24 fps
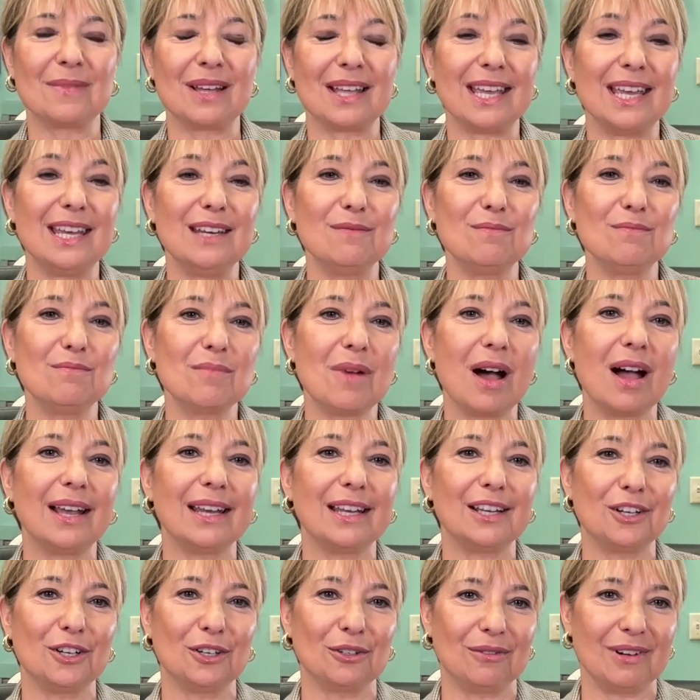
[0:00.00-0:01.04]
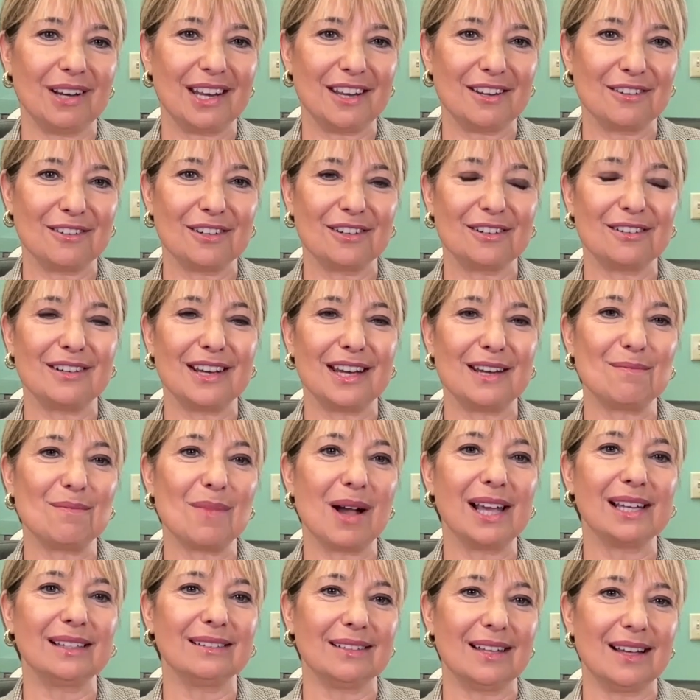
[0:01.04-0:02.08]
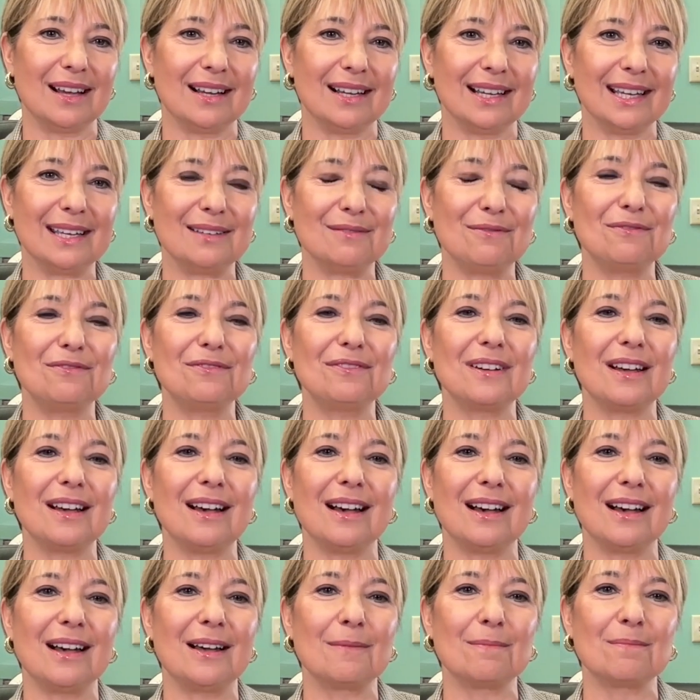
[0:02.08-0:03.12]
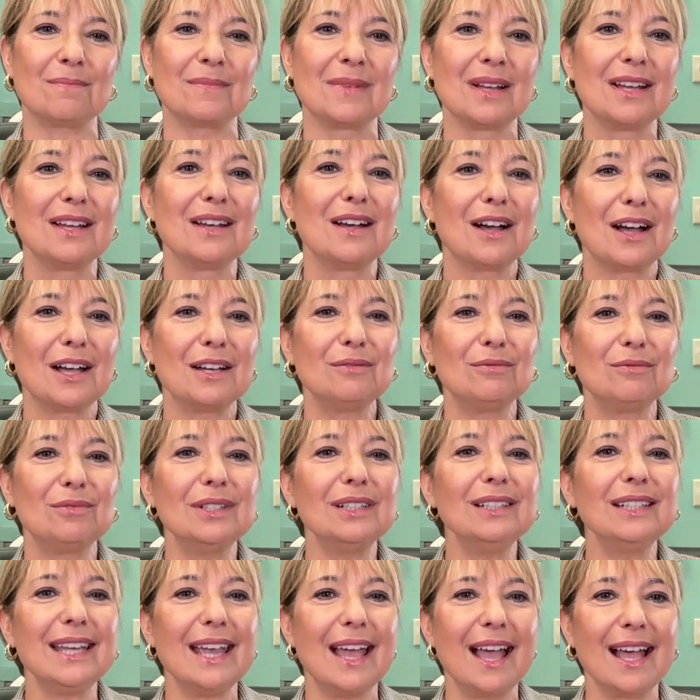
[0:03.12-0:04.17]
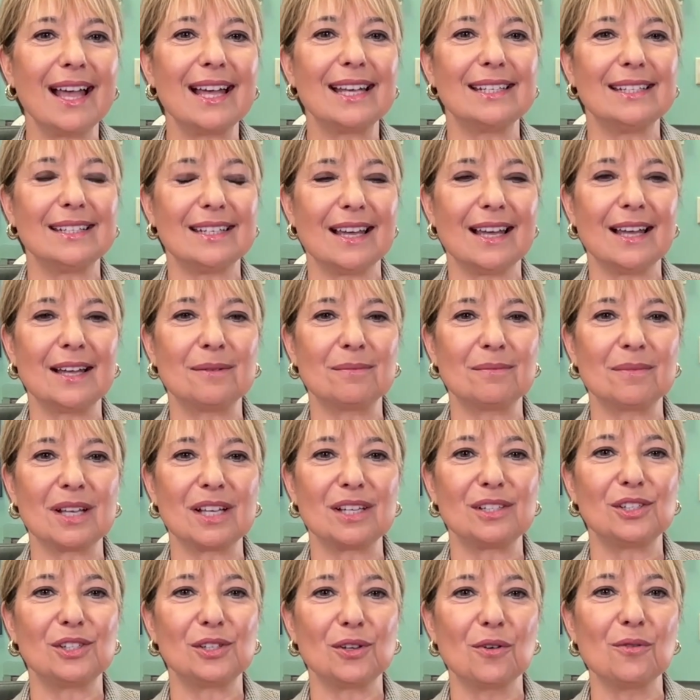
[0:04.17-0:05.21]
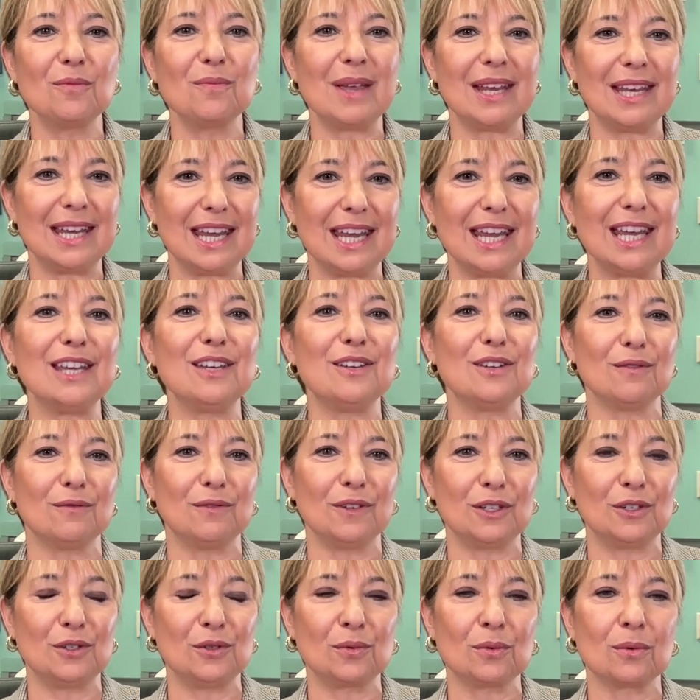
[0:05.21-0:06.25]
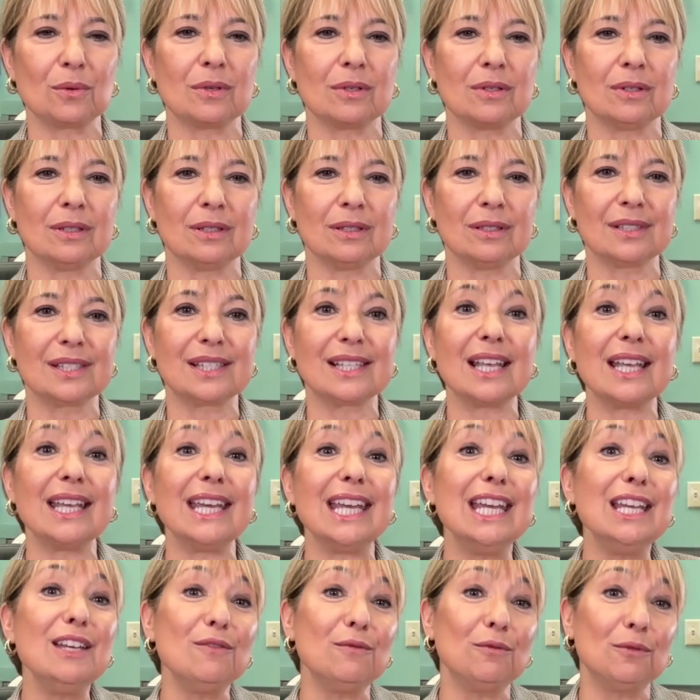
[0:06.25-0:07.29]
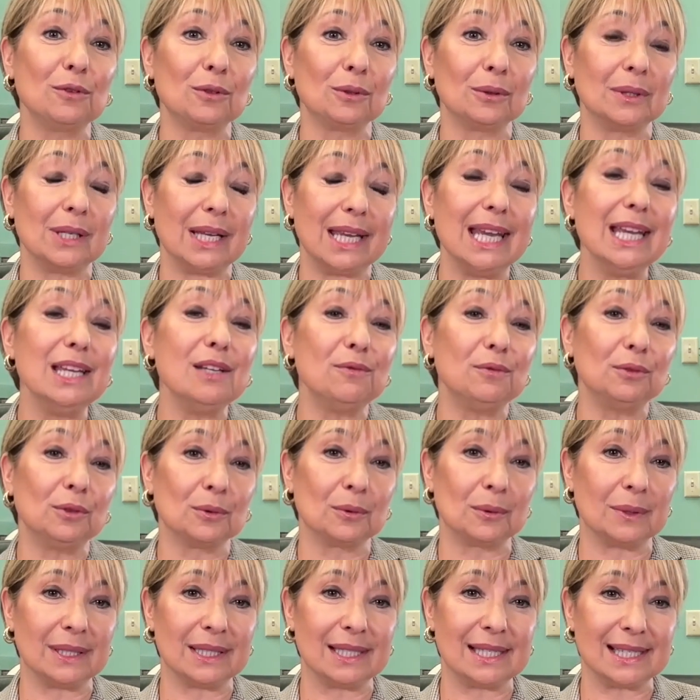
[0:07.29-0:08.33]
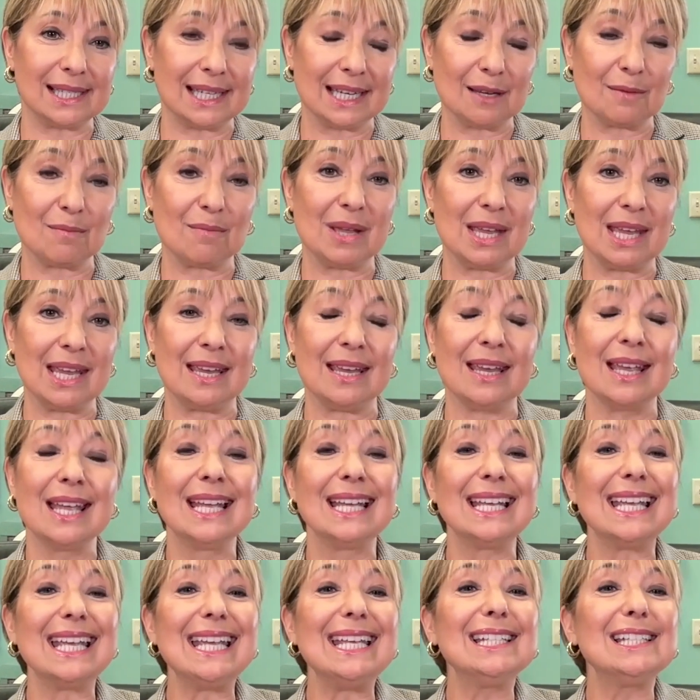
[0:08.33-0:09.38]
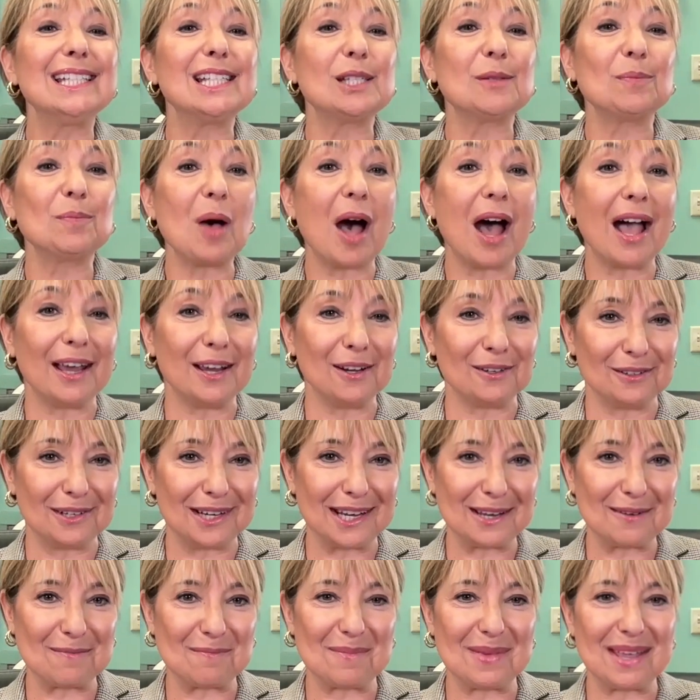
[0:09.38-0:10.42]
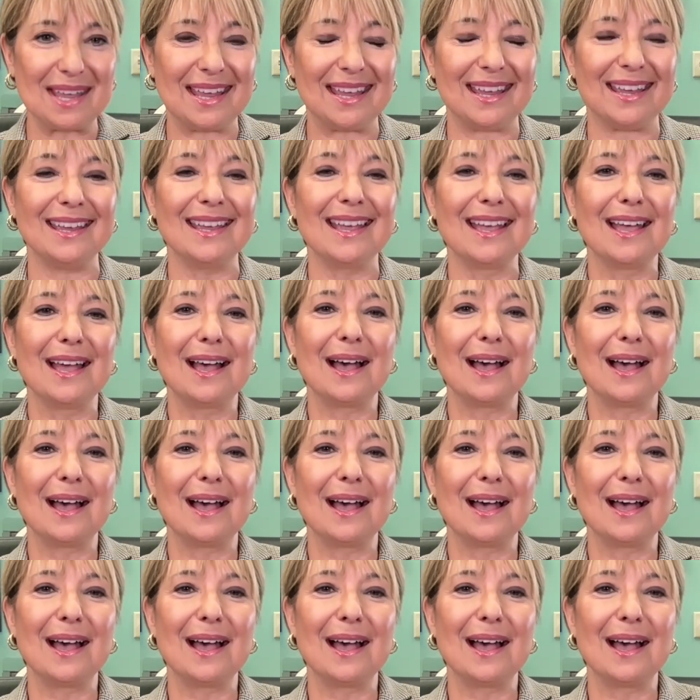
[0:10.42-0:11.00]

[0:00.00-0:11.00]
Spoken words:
In my career, in my life, I really had so many individuals influencing me, inspiring me.